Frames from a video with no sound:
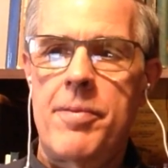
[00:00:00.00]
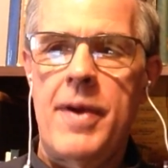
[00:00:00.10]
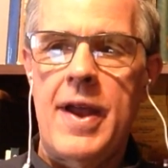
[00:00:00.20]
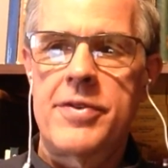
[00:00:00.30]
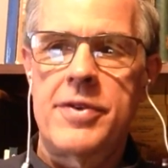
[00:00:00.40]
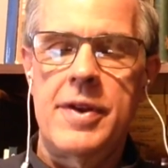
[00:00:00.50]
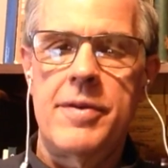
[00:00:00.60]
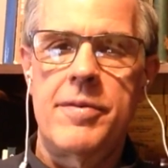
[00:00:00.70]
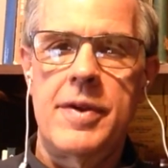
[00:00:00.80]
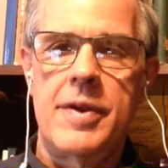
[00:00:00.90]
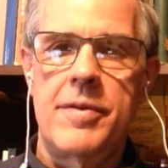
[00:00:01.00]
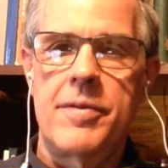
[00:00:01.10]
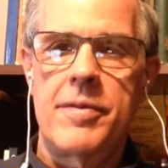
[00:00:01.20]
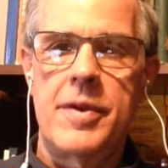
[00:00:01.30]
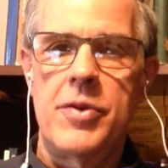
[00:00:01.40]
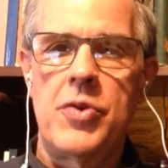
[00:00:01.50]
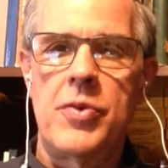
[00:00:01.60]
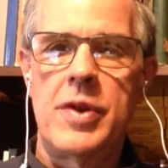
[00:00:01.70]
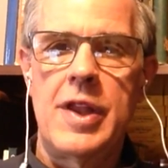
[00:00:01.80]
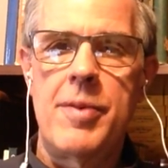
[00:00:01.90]
capacity, you
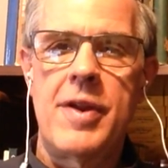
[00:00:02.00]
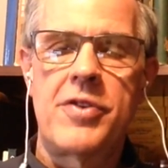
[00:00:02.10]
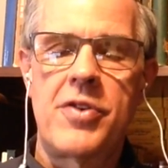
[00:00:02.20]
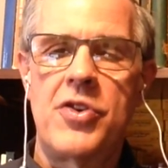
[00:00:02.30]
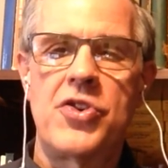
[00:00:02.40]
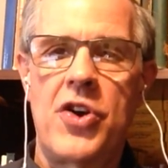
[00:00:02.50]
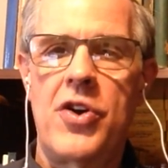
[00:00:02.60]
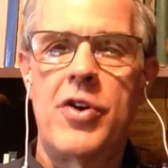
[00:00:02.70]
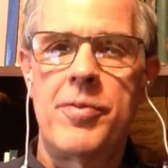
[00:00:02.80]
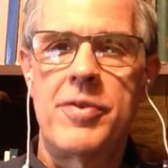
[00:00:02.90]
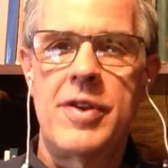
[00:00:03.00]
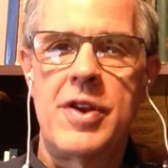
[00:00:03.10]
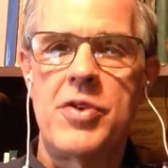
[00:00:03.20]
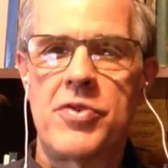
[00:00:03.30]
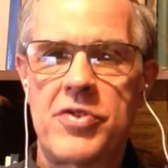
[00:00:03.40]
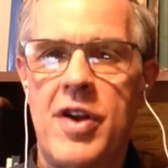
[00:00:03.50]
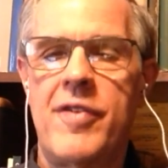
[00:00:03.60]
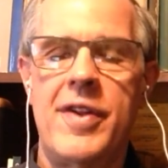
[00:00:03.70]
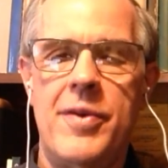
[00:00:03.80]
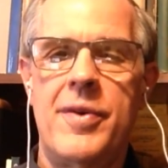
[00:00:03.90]
would eliminate certain terms and then you would
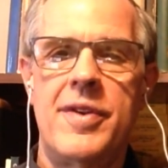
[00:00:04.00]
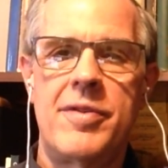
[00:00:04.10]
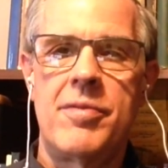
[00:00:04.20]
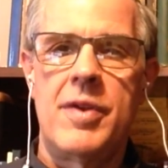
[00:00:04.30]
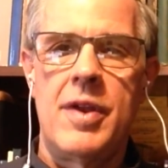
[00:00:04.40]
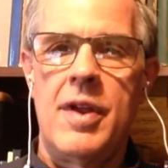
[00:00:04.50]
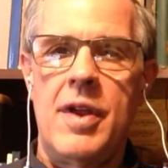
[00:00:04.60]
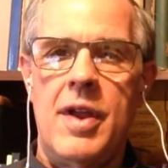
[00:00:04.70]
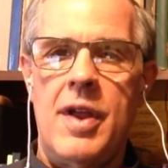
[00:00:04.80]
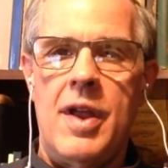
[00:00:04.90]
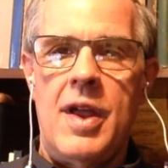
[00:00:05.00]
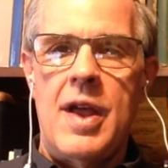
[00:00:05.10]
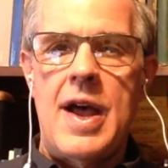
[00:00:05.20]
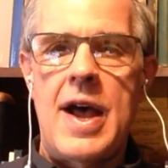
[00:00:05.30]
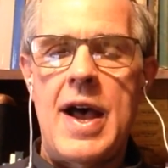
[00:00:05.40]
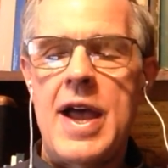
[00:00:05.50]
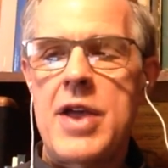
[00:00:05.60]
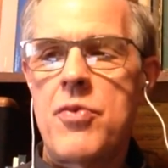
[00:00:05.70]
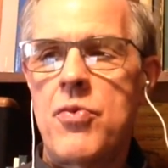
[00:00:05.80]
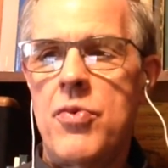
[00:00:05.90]
solve other ones.
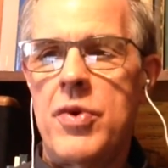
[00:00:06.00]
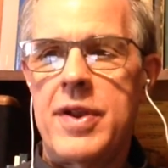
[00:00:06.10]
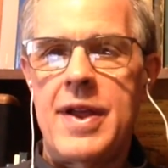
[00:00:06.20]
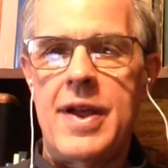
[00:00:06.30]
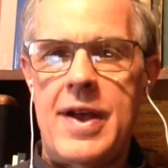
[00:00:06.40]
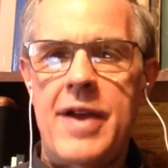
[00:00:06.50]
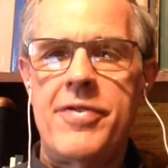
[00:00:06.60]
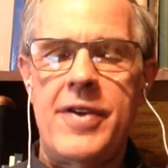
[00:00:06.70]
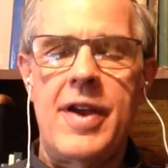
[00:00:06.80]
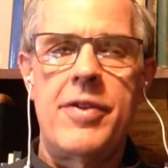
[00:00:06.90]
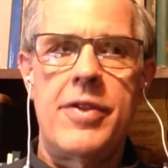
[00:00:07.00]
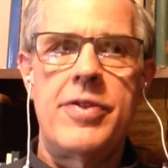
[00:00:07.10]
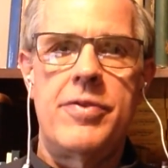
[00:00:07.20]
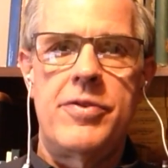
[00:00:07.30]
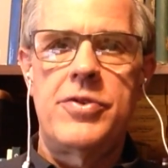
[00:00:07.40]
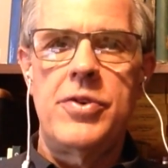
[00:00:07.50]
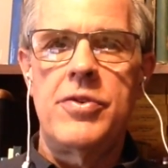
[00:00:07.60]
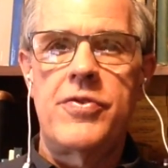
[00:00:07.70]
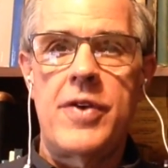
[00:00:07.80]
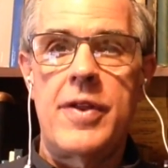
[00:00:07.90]
I found that
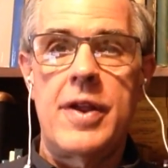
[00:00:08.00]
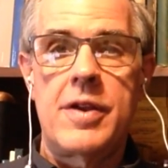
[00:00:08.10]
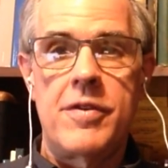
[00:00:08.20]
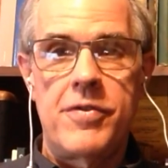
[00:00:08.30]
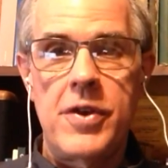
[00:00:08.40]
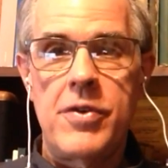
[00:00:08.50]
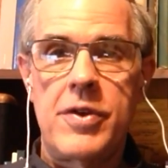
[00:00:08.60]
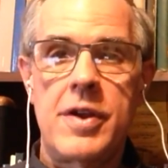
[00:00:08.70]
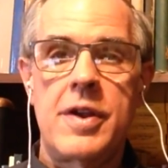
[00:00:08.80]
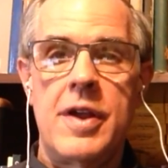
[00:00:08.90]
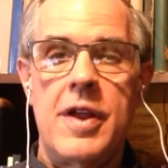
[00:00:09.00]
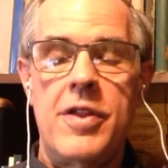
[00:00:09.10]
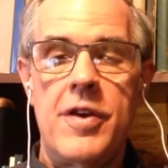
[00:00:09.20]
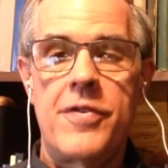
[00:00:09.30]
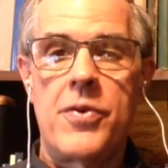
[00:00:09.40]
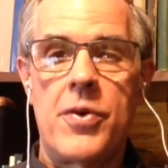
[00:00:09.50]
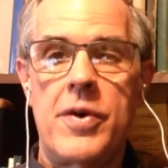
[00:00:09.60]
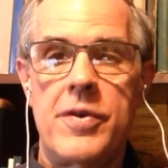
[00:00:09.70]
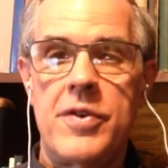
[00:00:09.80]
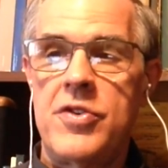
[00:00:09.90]
students found that confusing,
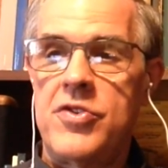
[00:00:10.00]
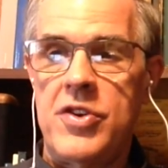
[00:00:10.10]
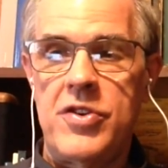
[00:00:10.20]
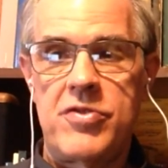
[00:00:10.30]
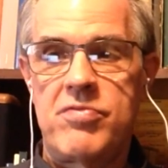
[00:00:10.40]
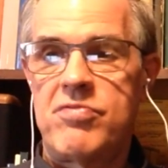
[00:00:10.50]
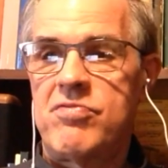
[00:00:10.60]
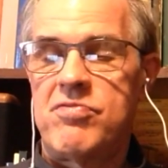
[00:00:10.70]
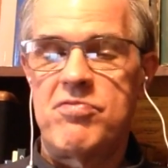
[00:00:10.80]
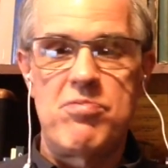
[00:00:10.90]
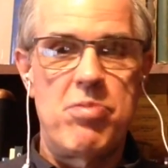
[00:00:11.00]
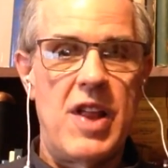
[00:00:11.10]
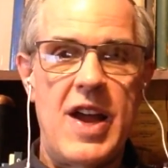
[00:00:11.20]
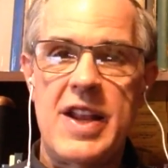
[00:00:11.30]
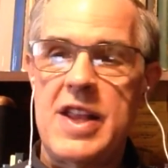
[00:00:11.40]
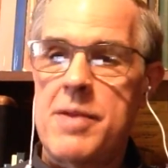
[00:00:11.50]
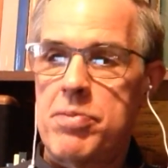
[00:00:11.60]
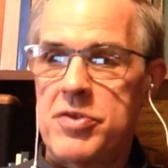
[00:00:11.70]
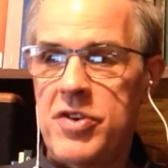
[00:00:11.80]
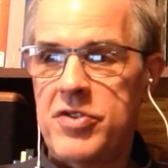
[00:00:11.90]
therefore just blindly,
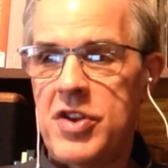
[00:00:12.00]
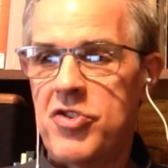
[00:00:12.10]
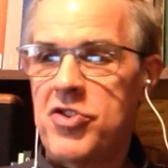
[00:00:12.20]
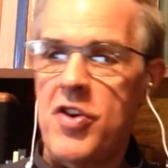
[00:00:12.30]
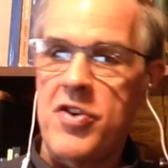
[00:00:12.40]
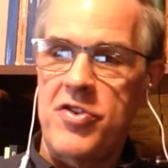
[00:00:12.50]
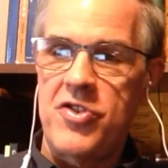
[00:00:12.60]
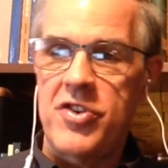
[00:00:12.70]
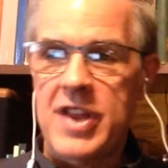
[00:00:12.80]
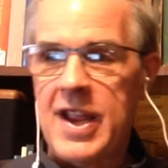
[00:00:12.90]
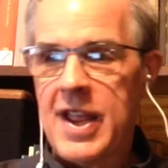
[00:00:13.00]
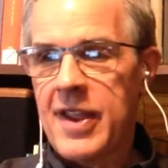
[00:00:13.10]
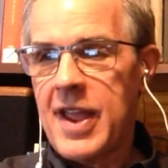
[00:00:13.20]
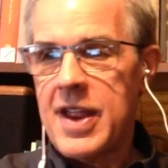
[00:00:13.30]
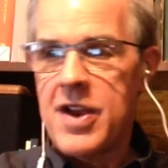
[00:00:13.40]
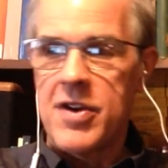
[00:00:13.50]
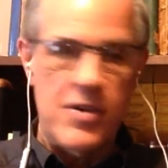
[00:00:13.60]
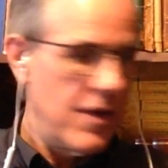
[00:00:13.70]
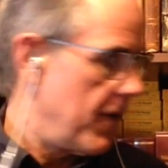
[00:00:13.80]
just insert, just like I got here,